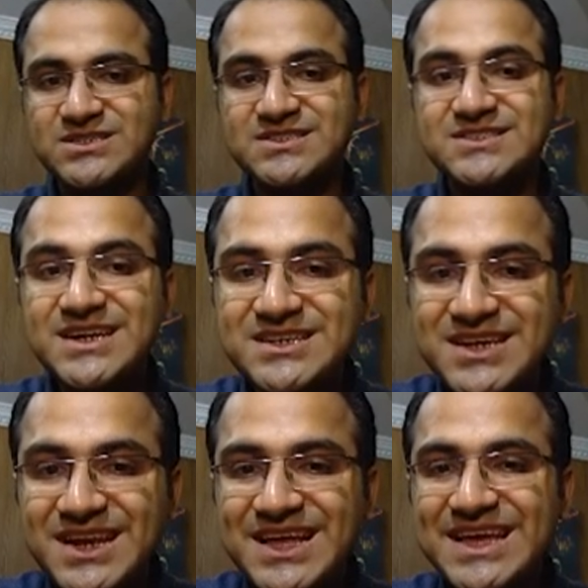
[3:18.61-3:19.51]
The
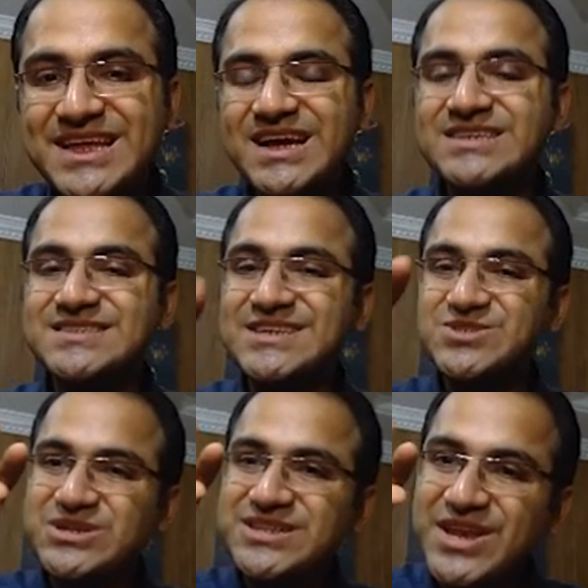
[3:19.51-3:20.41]
central area is
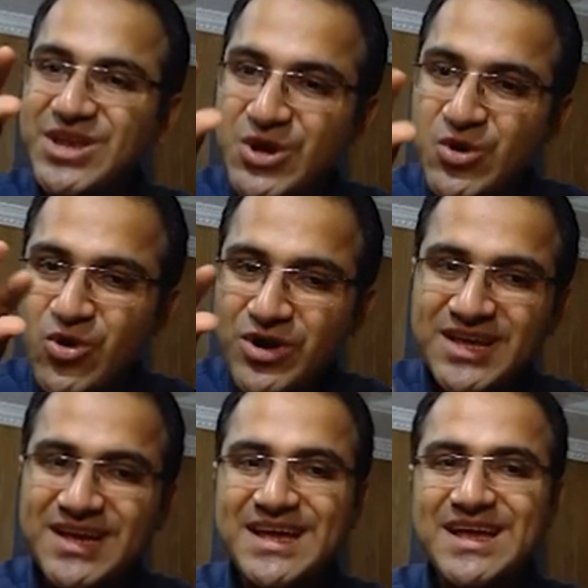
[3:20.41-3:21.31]
actually the
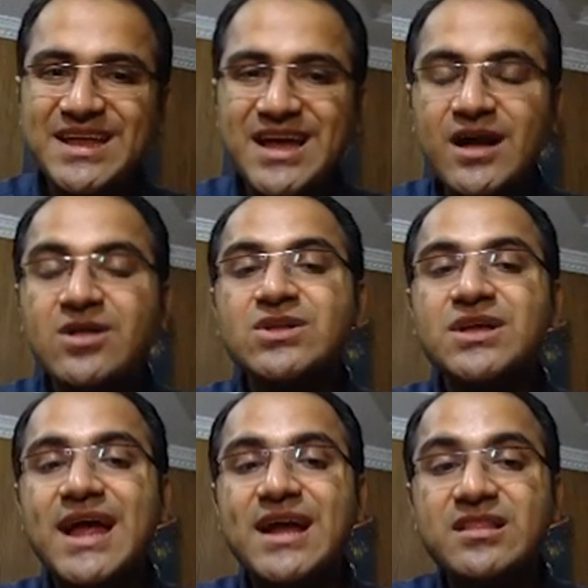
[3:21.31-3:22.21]
necrotic area,
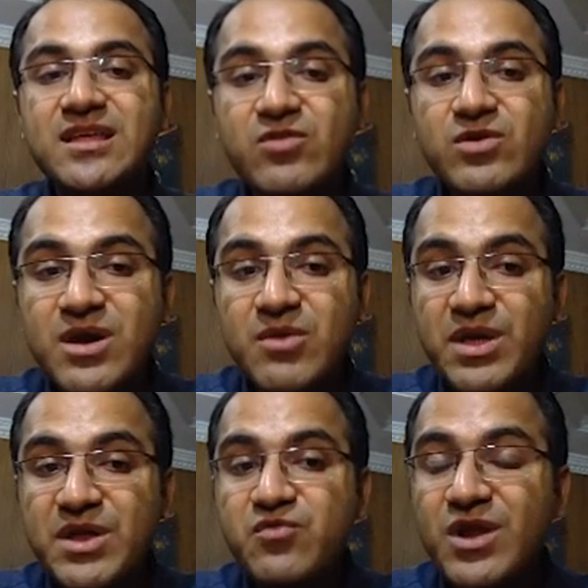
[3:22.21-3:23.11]
and there will be a
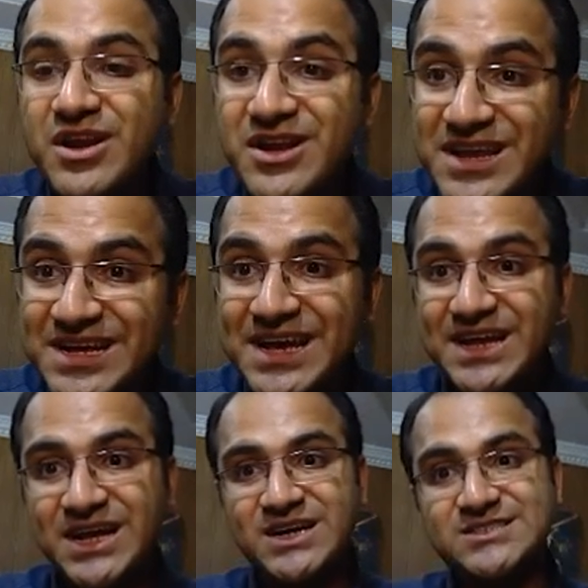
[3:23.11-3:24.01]
peripheral ring
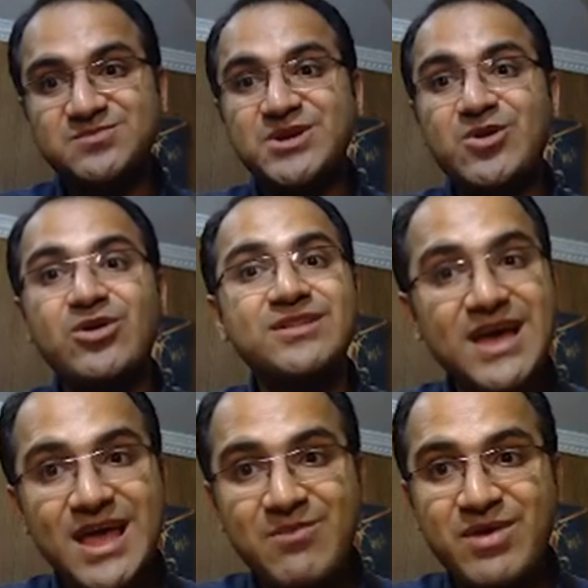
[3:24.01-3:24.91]
enhancement on
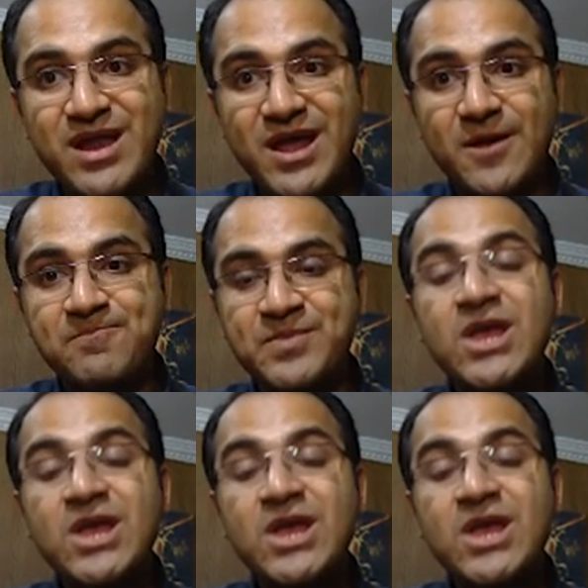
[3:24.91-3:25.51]
the MRI.